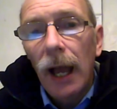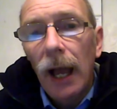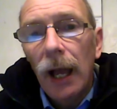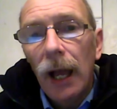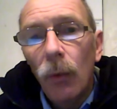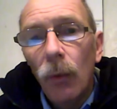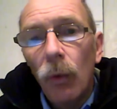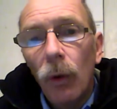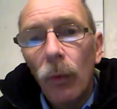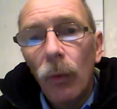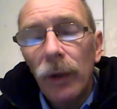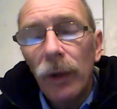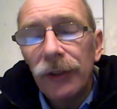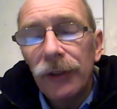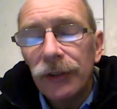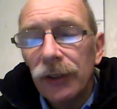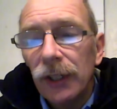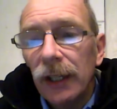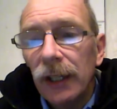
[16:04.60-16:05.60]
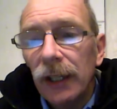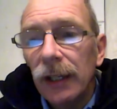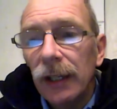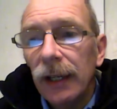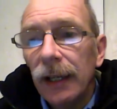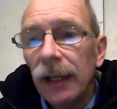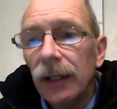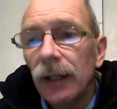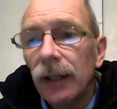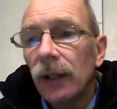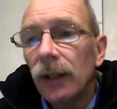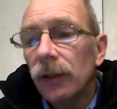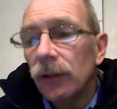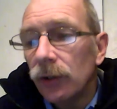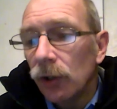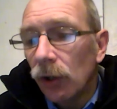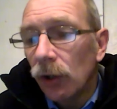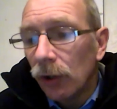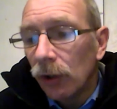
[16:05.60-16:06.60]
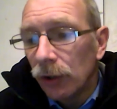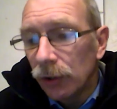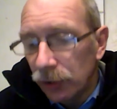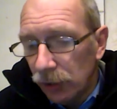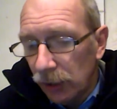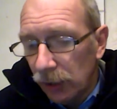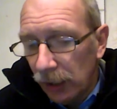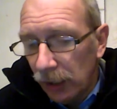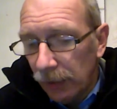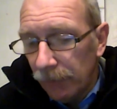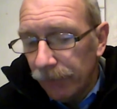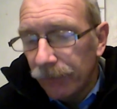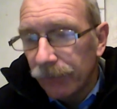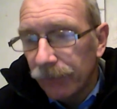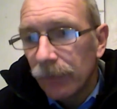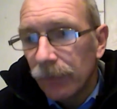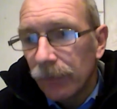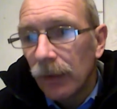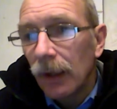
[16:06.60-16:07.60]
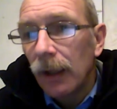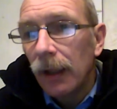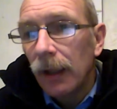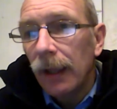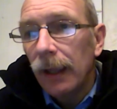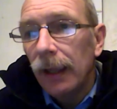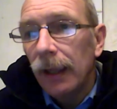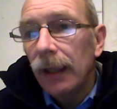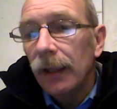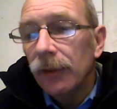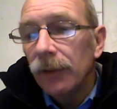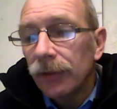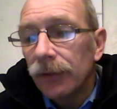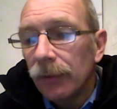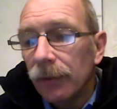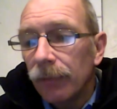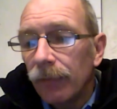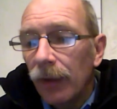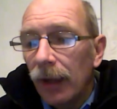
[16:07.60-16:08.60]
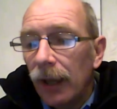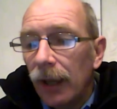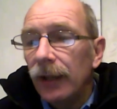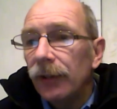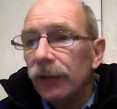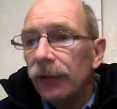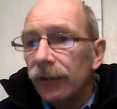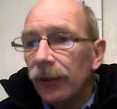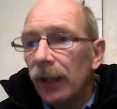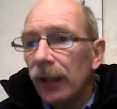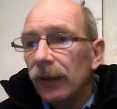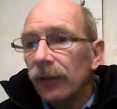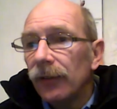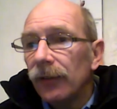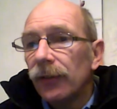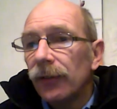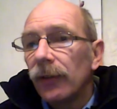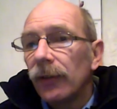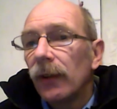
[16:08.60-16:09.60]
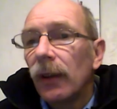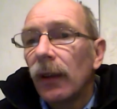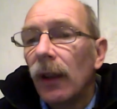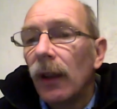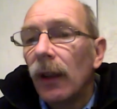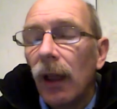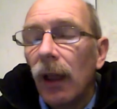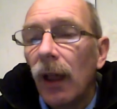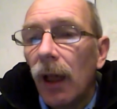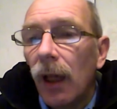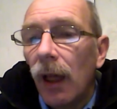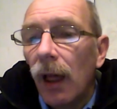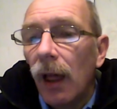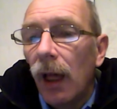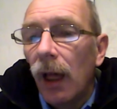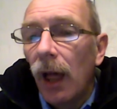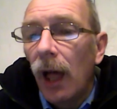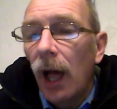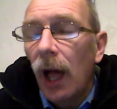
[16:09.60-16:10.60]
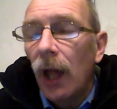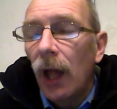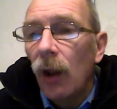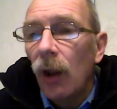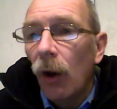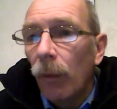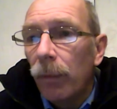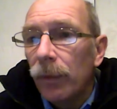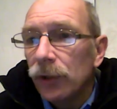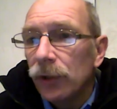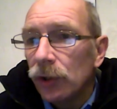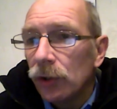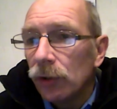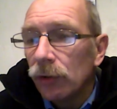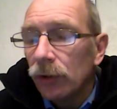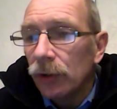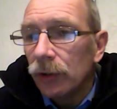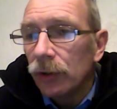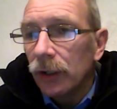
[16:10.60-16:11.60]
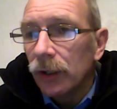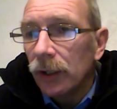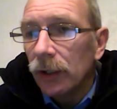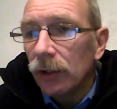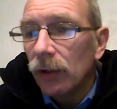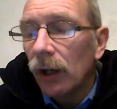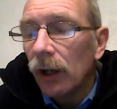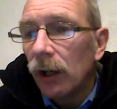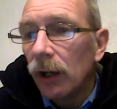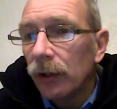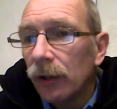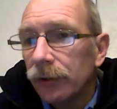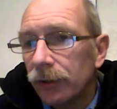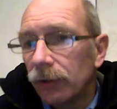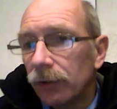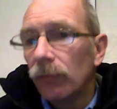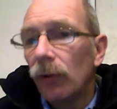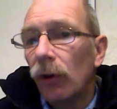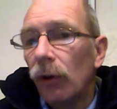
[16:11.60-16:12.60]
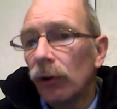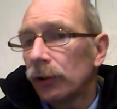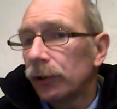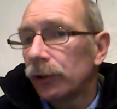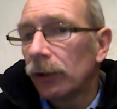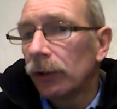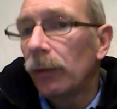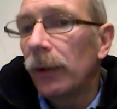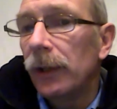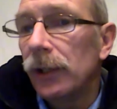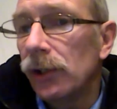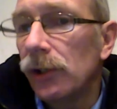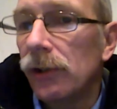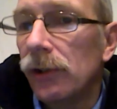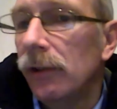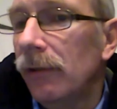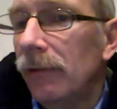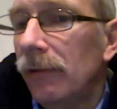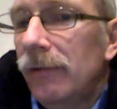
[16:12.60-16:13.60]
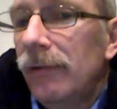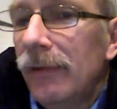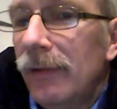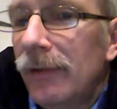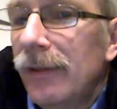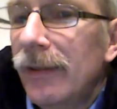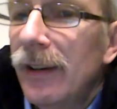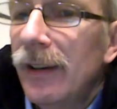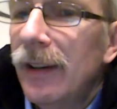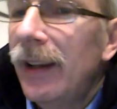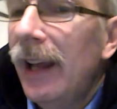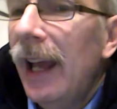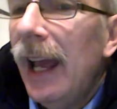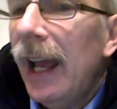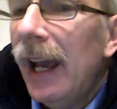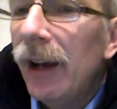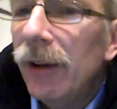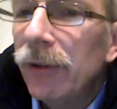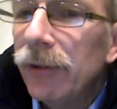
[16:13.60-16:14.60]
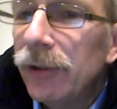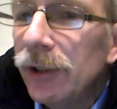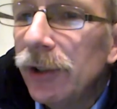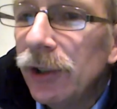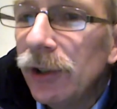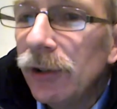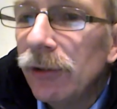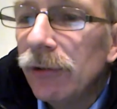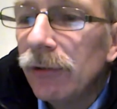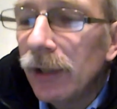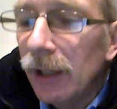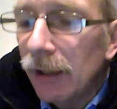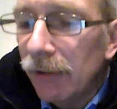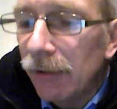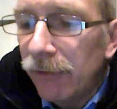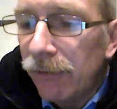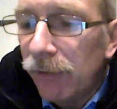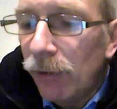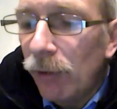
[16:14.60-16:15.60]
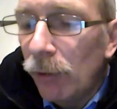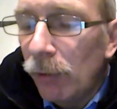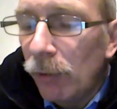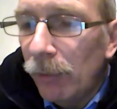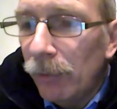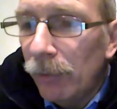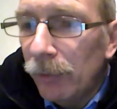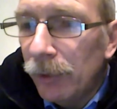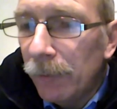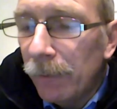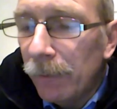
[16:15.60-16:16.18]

What we see in geology is, in a sense, an opportunity to ask the rocks a question. How did you get formed?